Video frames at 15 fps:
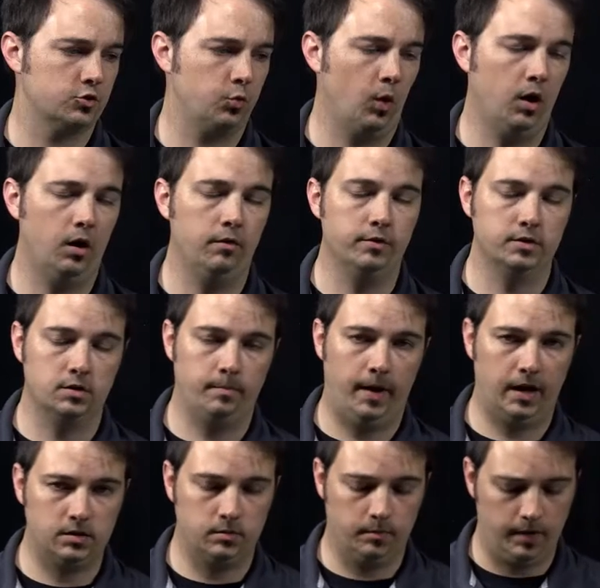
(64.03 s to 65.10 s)
12, is the
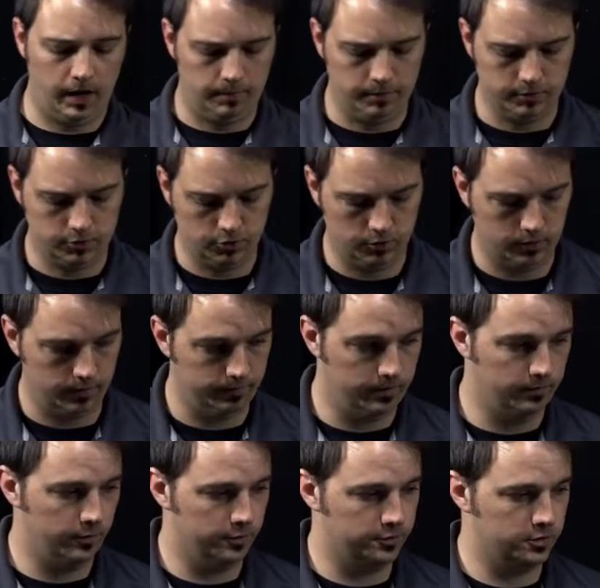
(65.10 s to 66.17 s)
maximum amplitude of the
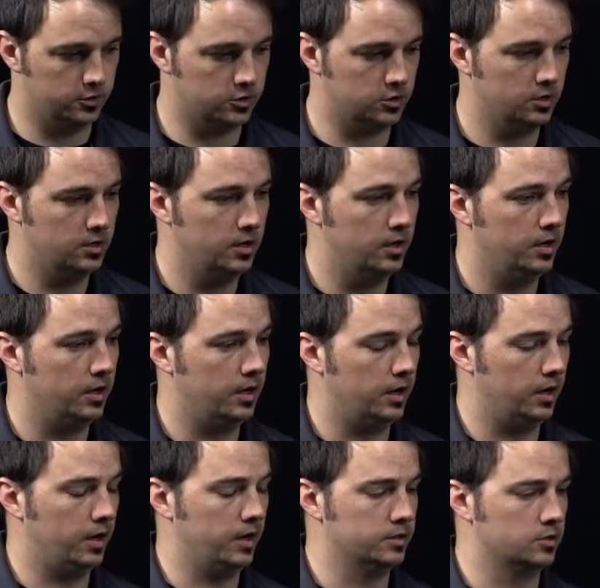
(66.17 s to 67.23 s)
voltage,
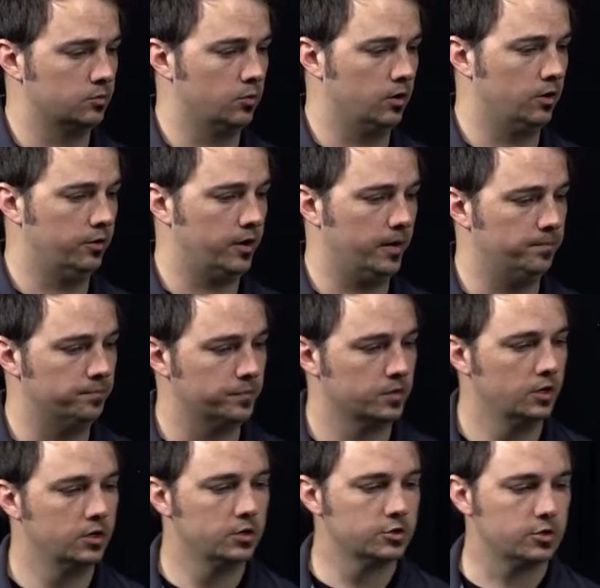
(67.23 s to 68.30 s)
as it were. Okay.
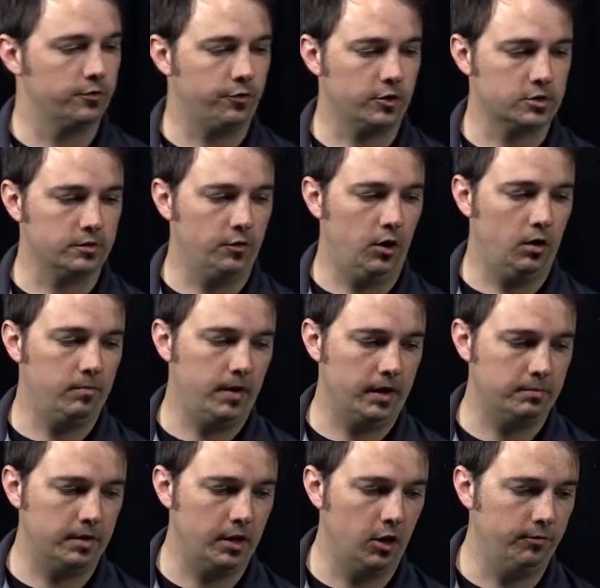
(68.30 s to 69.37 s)
So first of all, it
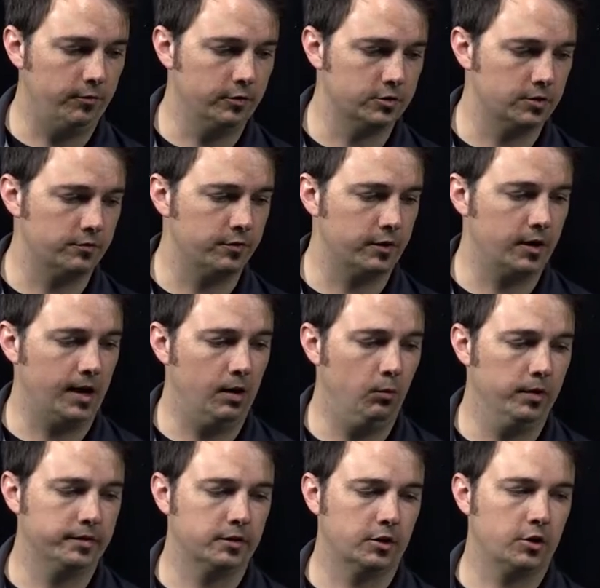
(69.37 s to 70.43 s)
might be helpful to figure out
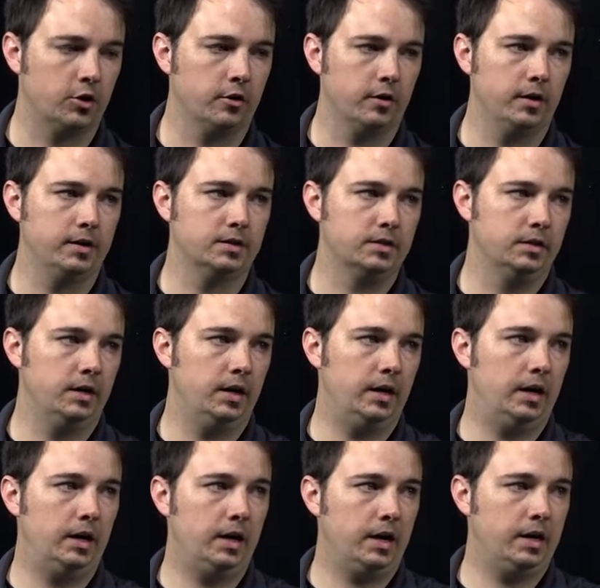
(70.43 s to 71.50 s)
what the current
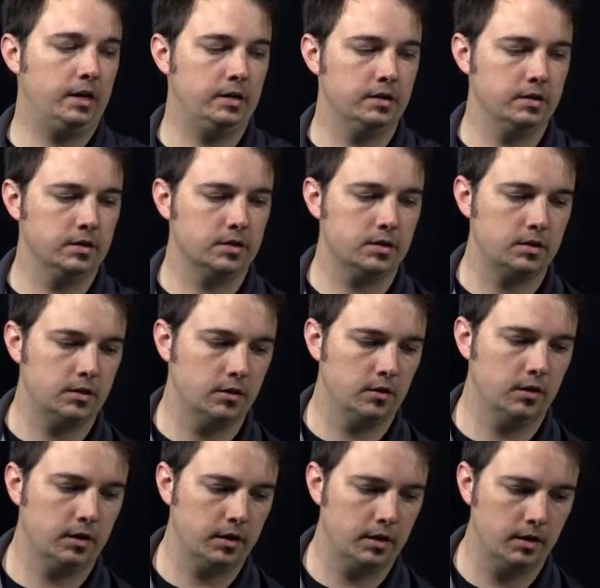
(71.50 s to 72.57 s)
I is
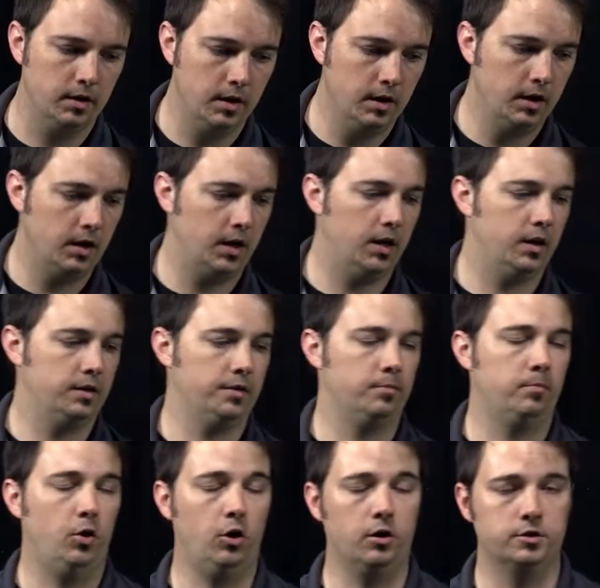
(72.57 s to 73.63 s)
here. Again, the
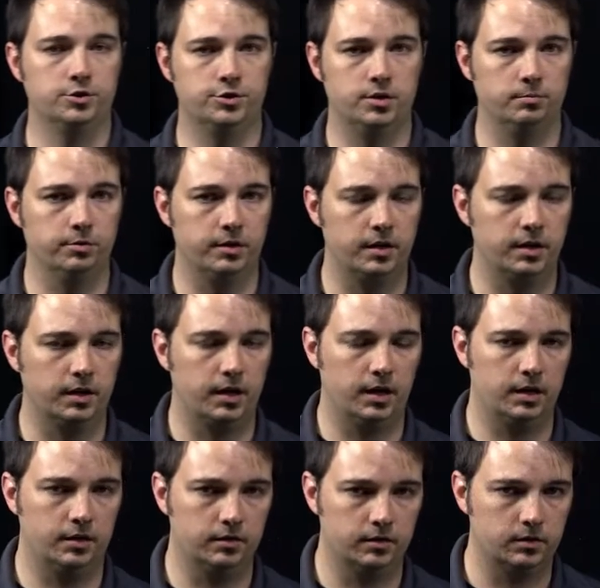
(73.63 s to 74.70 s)
bars simply
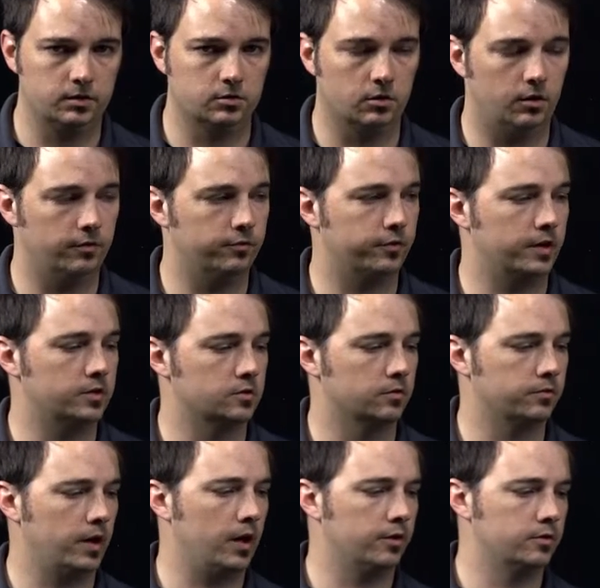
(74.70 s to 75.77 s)
indicating that these are all phasor
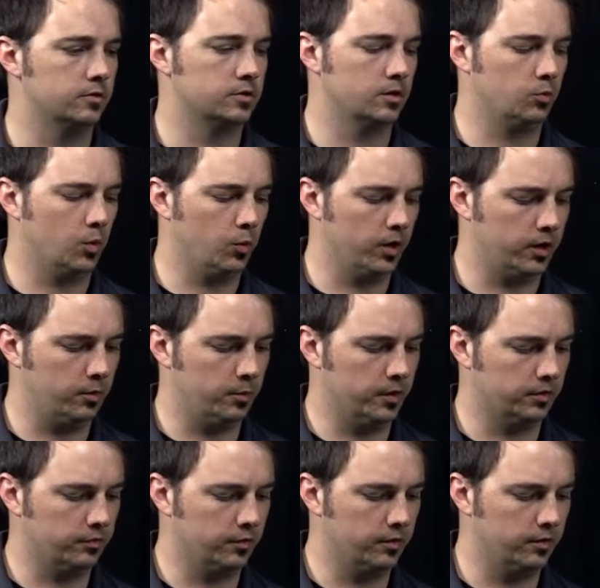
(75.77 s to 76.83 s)
values that we're working
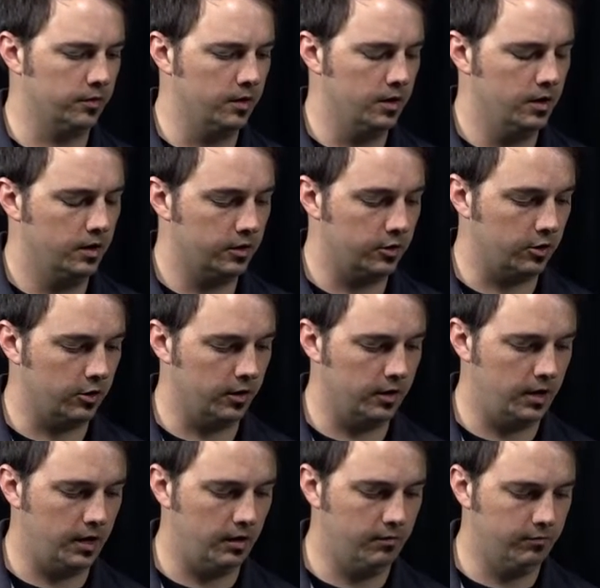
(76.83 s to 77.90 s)
with for the
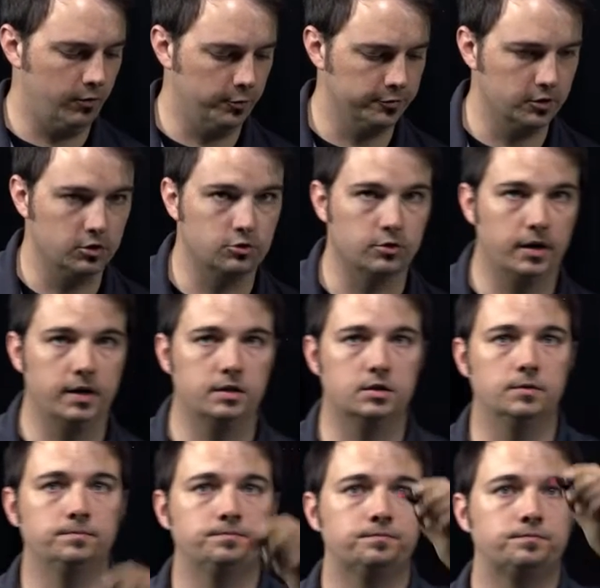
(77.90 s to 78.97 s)
current and voltage, right?